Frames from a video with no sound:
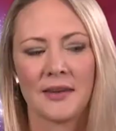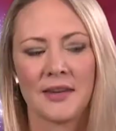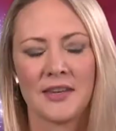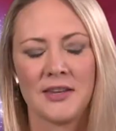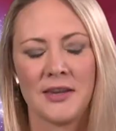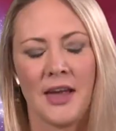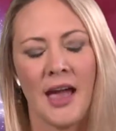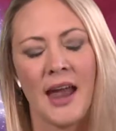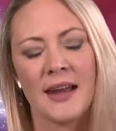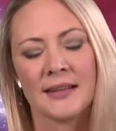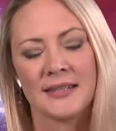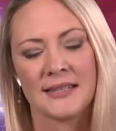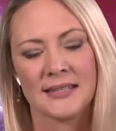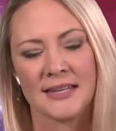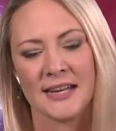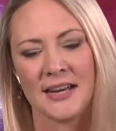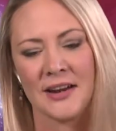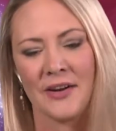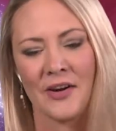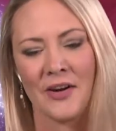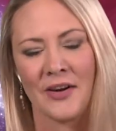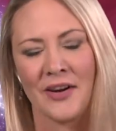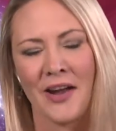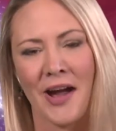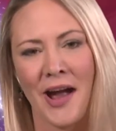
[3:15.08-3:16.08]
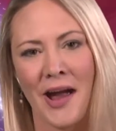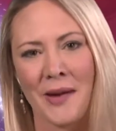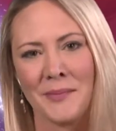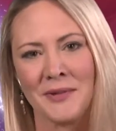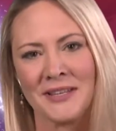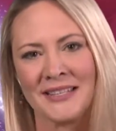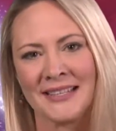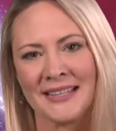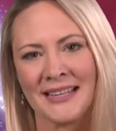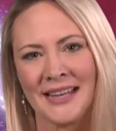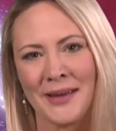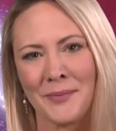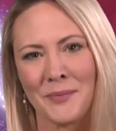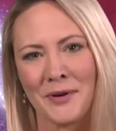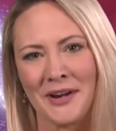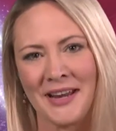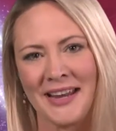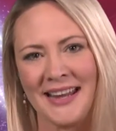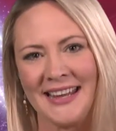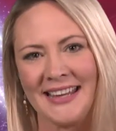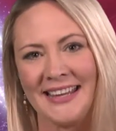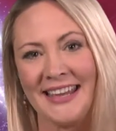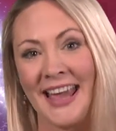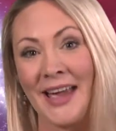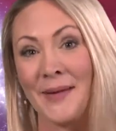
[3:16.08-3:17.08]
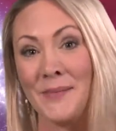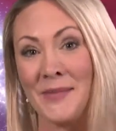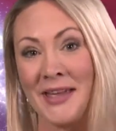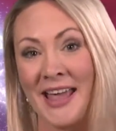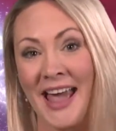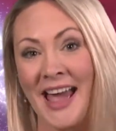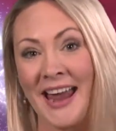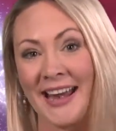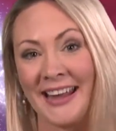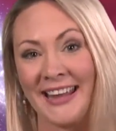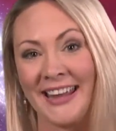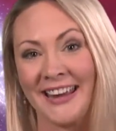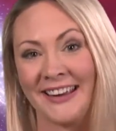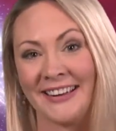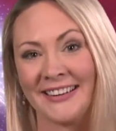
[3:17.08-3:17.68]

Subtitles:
You had a stint on I'm a Celebrity, Get Me Out of Here.